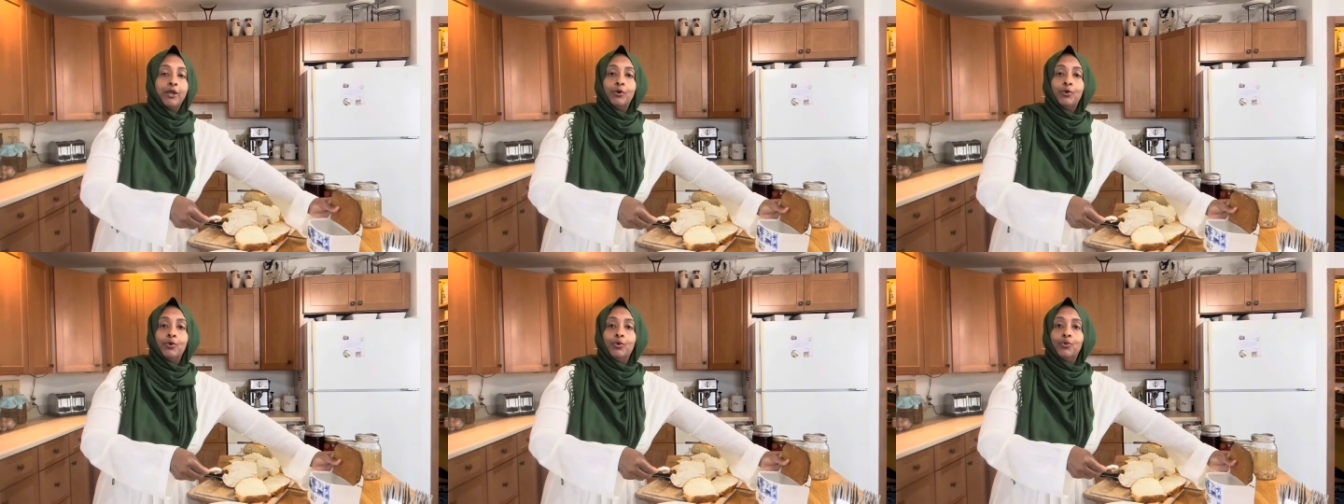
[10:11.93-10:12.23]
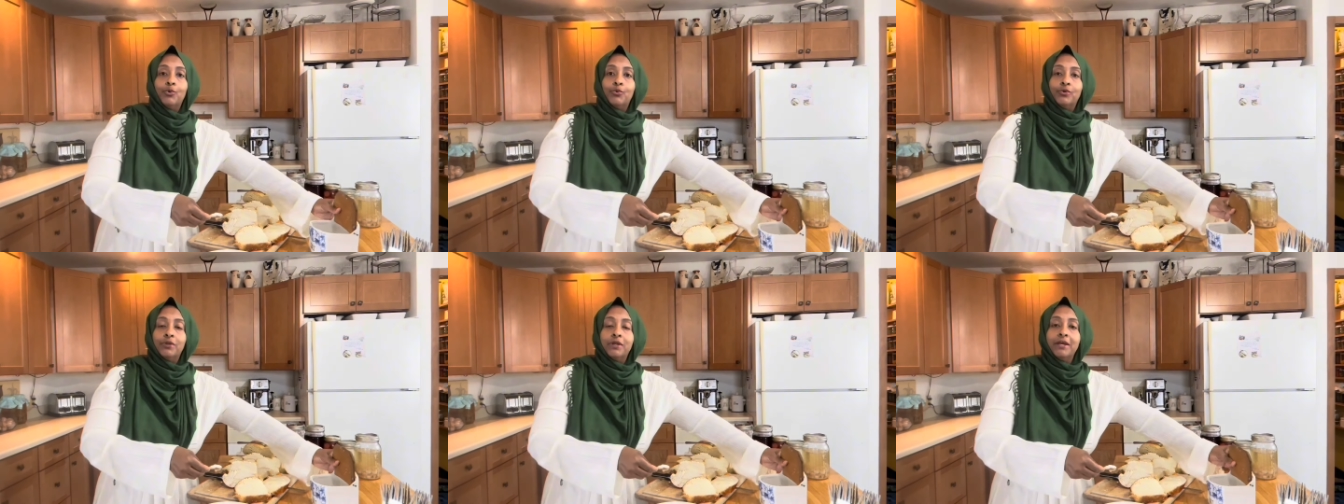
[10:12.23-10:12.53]

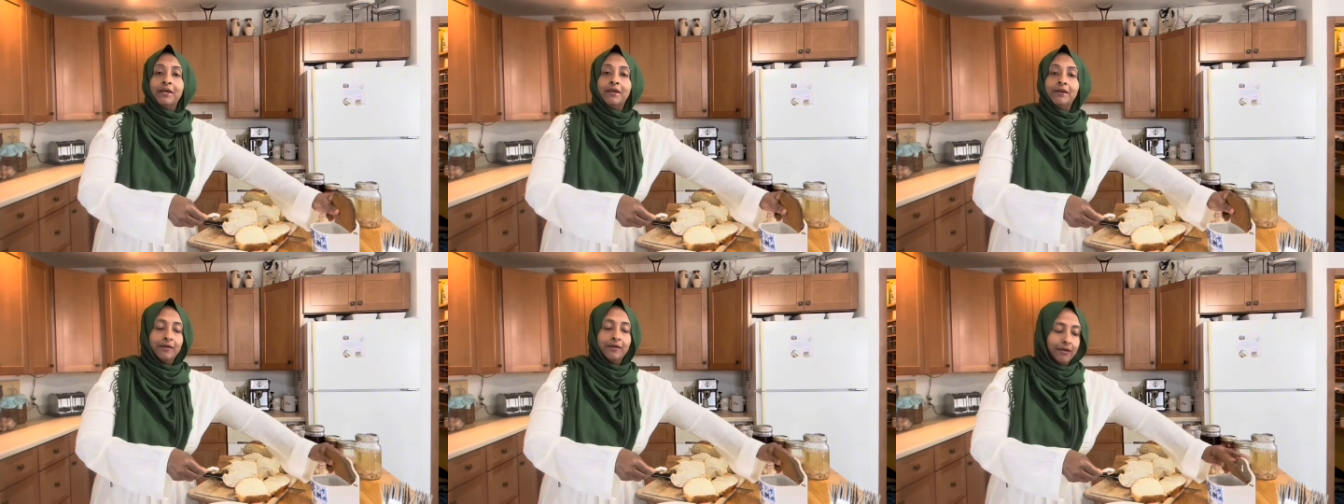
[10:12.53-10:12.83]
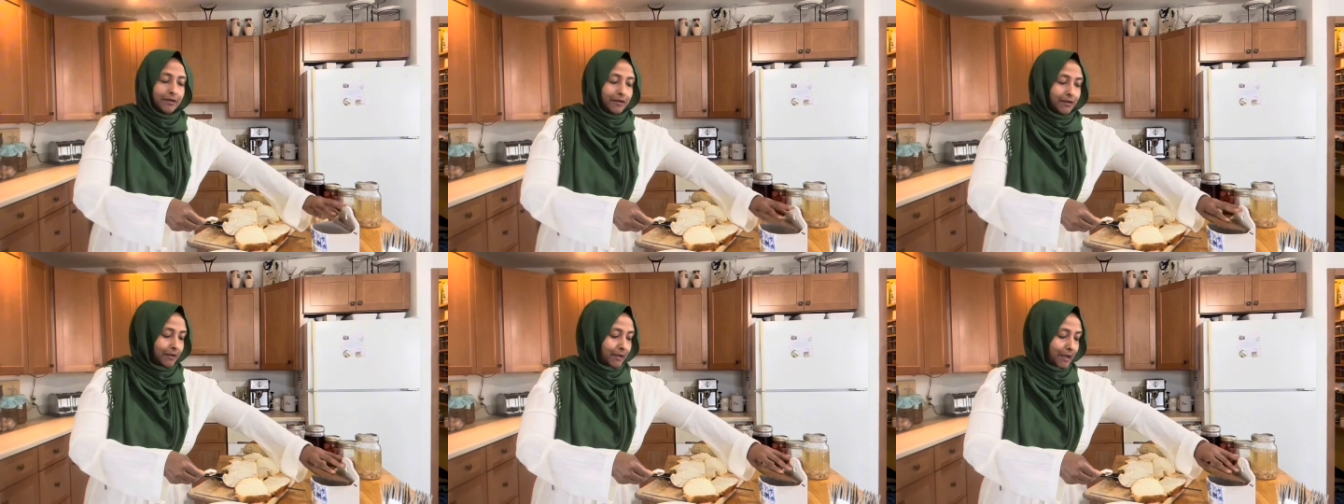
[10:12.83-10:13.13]

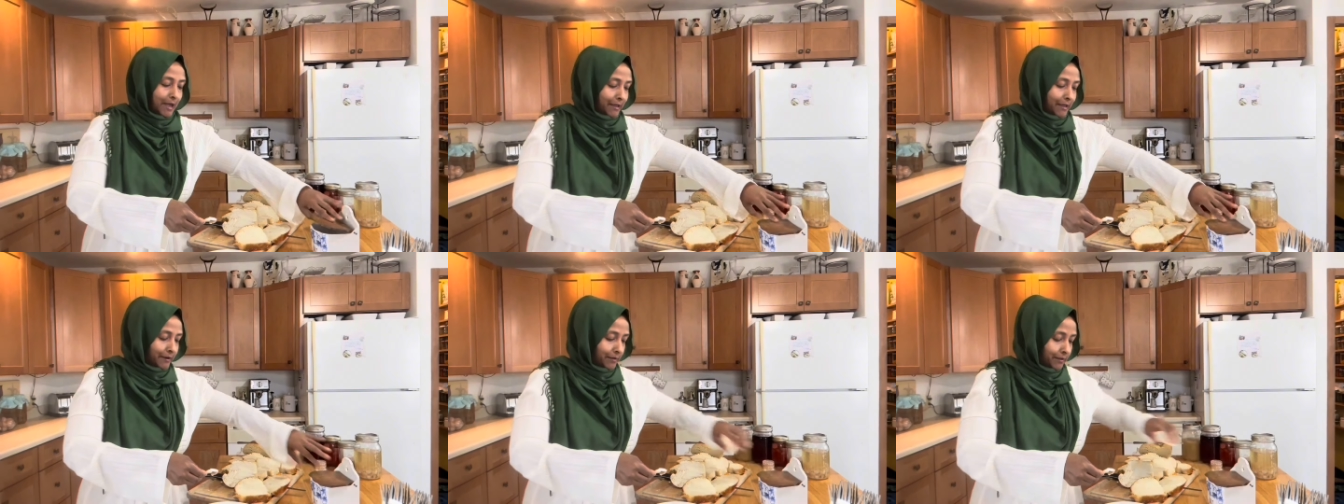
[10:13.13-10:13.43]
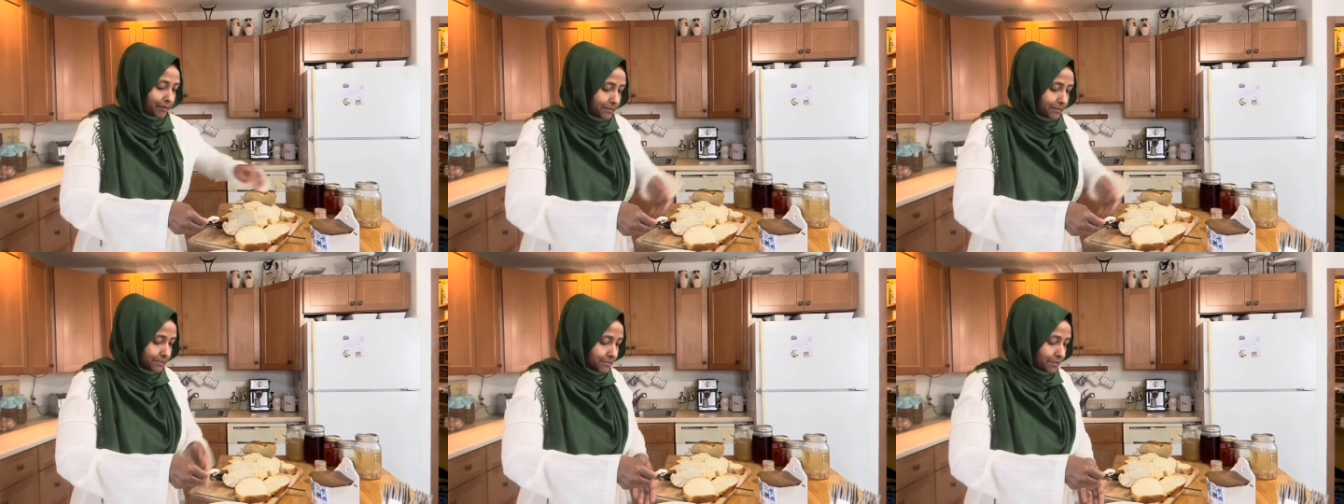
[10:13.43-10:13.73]
own
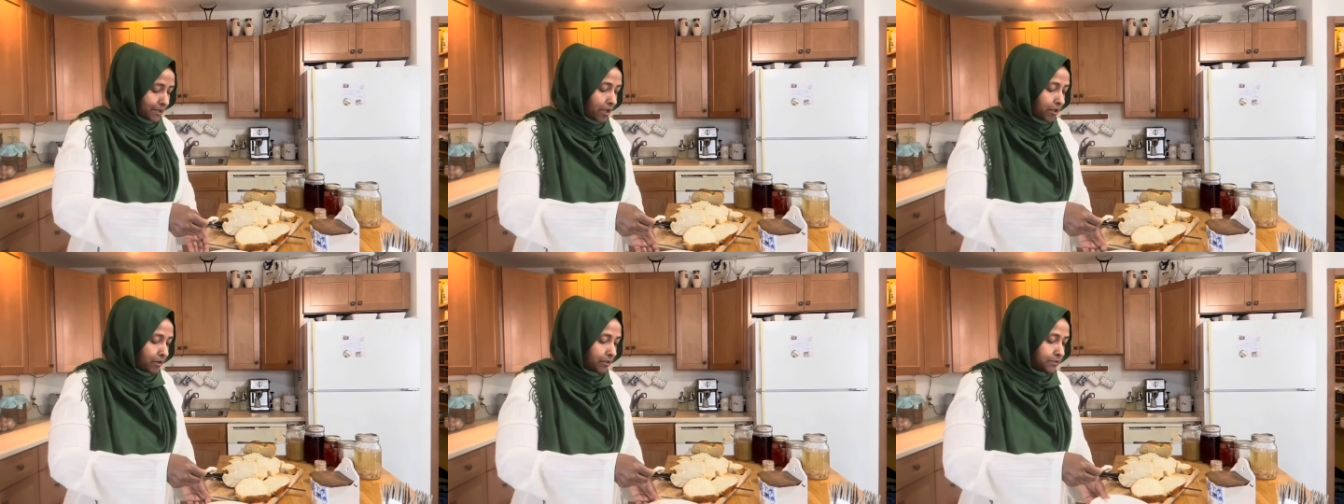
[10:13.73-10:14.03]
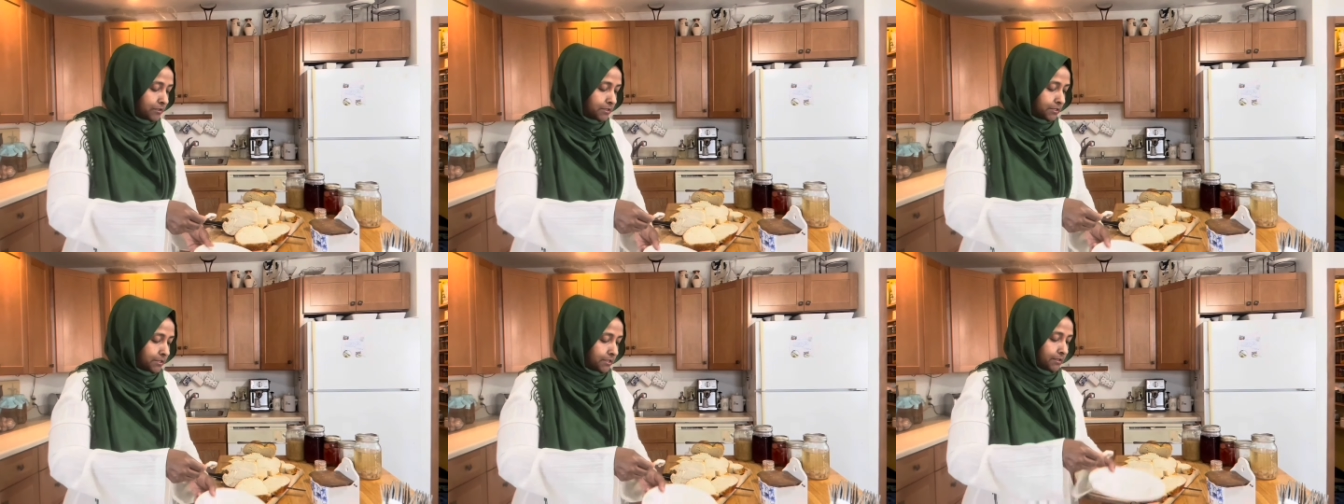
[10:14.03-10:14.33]
garlic
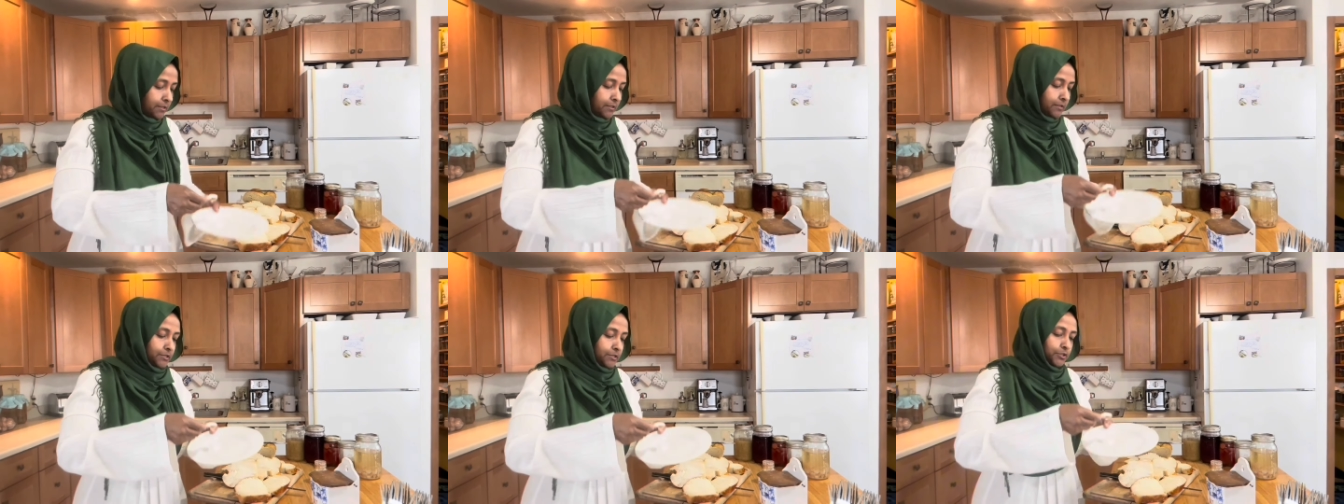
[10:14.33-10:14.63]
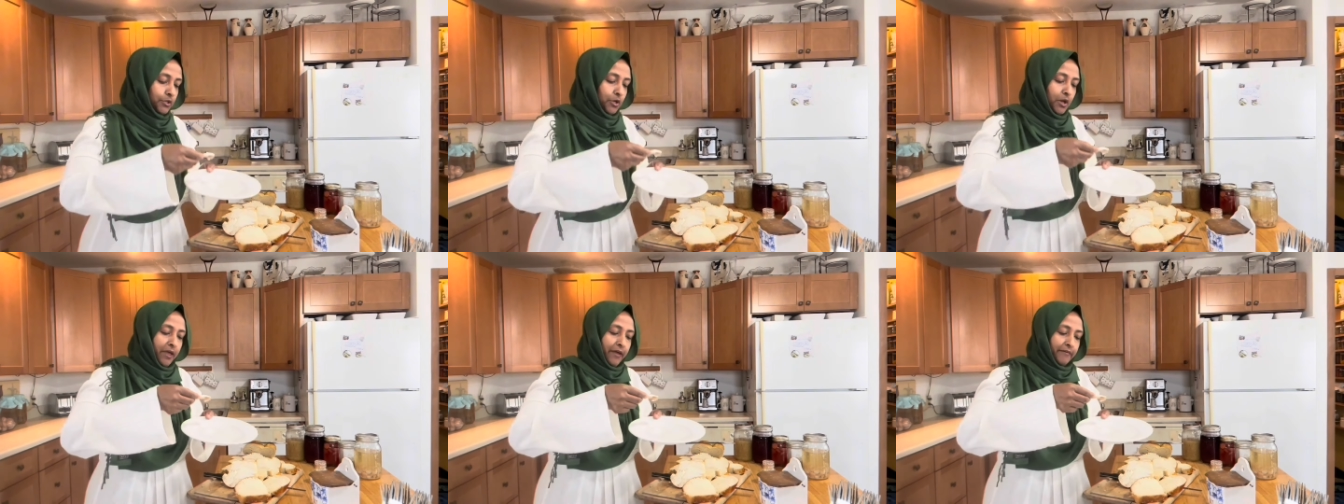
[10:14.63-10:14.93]
salt.
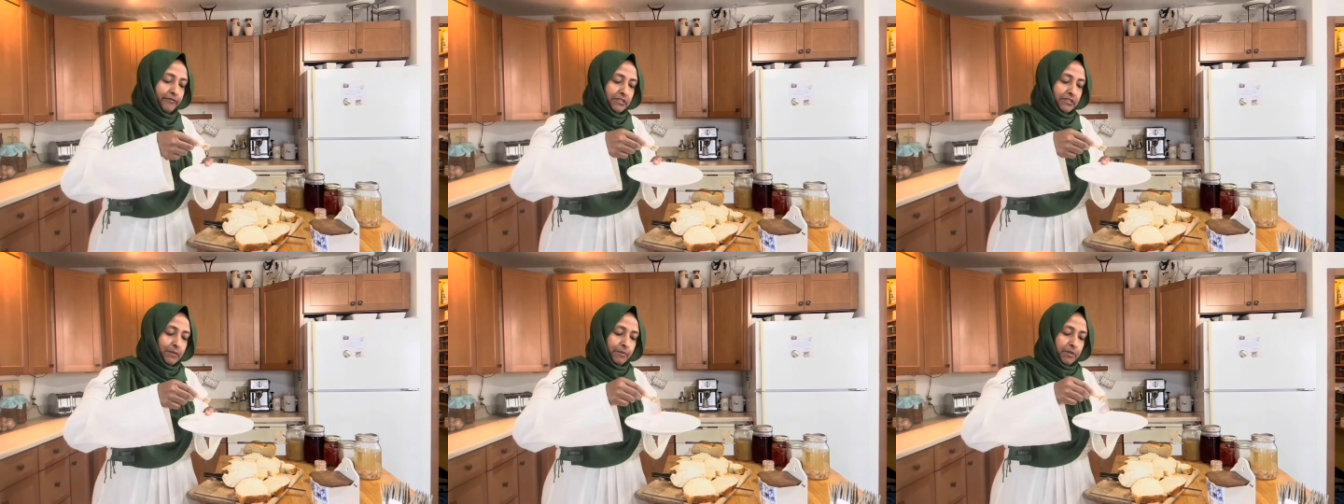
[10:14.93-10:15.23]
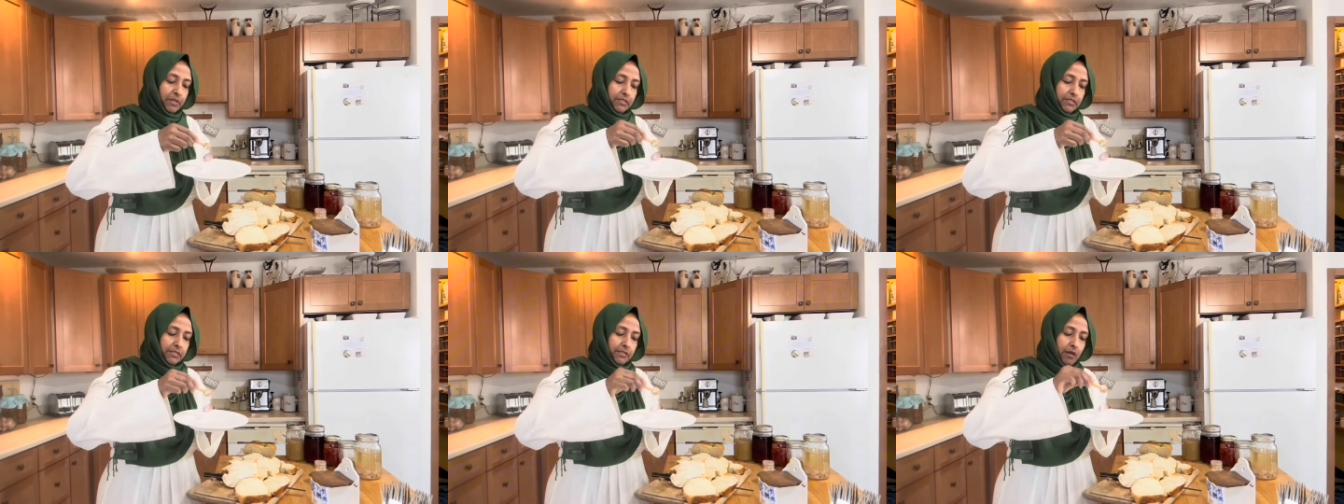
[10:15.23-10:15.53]
So I have some of
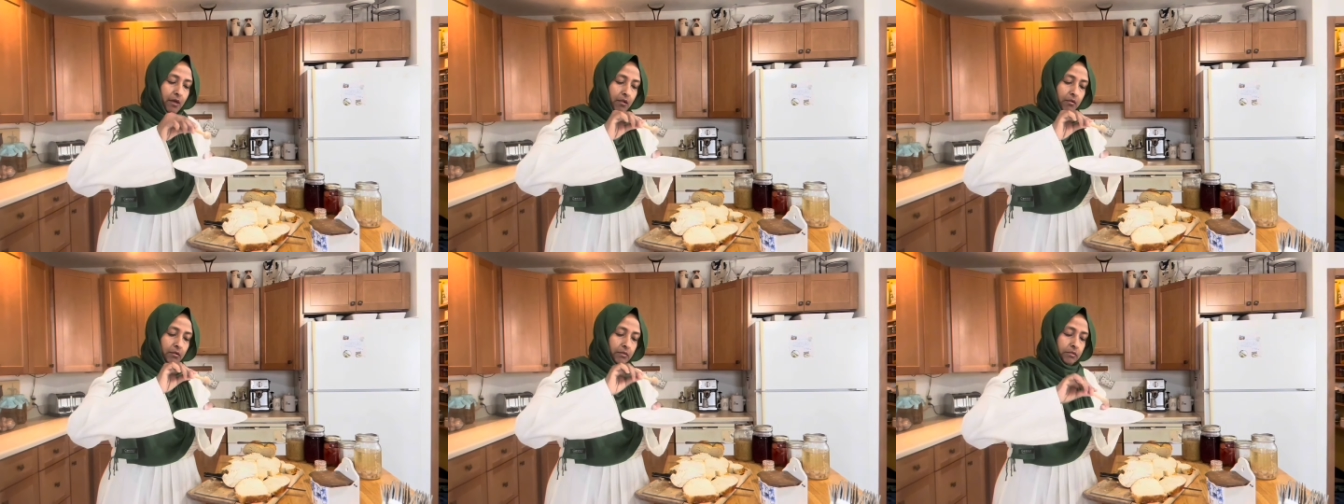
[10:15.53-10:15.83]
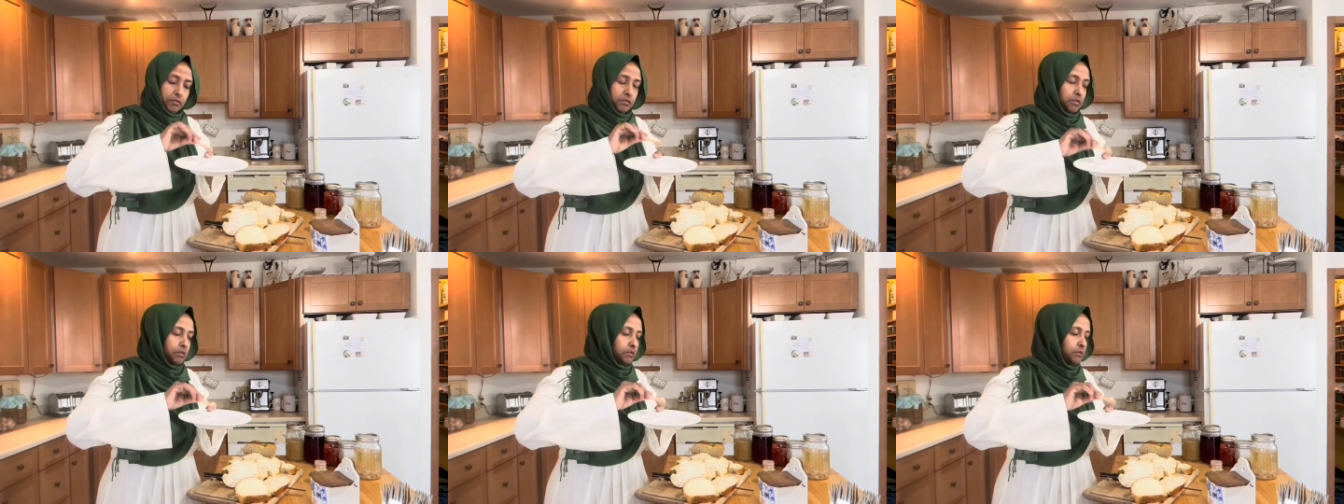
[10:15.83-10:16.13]
the salt,